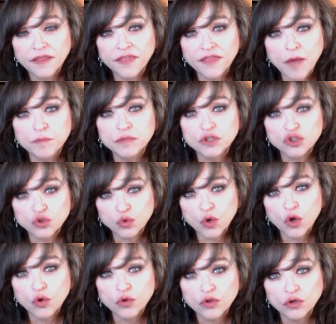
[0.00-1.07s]
that that
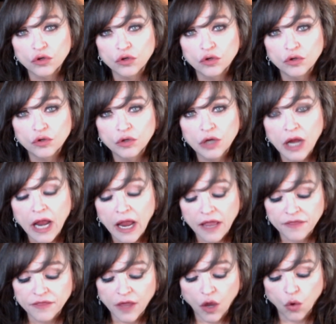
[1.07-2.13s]
betrothal
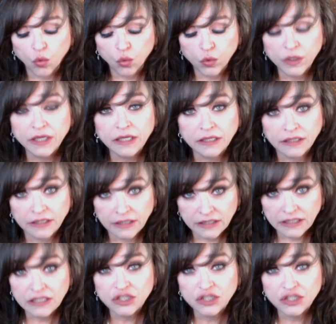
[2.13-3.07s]
that we